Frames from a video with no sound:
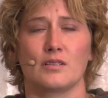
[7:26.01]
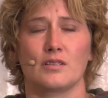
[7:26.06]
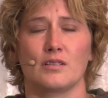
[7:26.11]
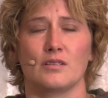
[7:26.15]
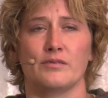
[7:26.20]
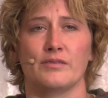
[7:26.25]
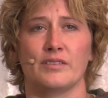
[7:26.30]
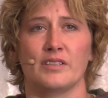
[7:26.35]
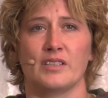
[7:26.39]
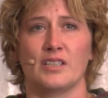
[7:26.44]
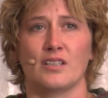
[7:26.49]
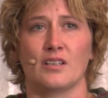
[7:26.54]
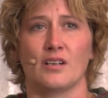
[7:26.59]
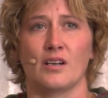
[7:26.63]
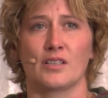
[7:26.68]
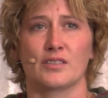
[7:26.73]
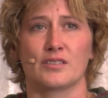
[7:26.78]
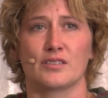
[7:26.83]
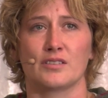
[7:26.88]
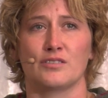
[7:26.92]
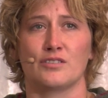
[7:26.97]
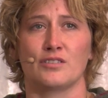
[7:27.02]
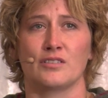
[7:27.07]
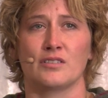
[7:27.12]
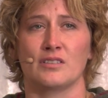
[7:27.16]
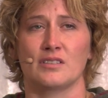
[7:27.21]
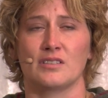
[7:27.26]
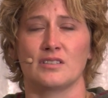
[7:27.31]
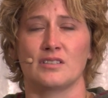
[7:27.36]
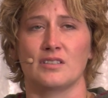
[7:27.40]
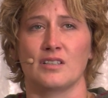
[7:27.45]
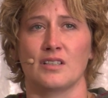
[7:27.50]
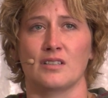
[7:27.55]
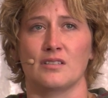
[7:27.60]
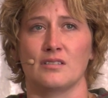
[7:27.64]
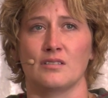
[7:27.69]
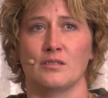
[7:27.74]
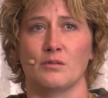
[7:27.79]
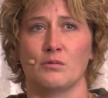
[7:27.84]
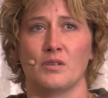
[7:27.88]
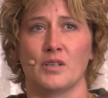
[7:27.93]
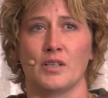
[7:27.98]
Even the oxygen is dead
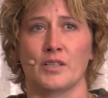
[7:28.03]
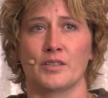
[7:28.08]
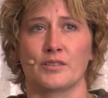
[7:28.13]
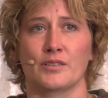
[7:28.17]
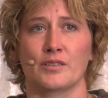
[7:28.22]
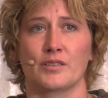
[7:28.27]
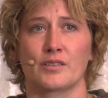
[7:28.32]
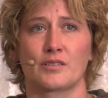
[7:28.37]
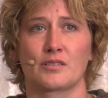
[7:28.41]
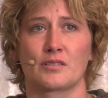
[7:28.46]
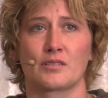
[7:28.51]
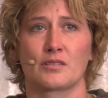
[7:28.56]
in the water.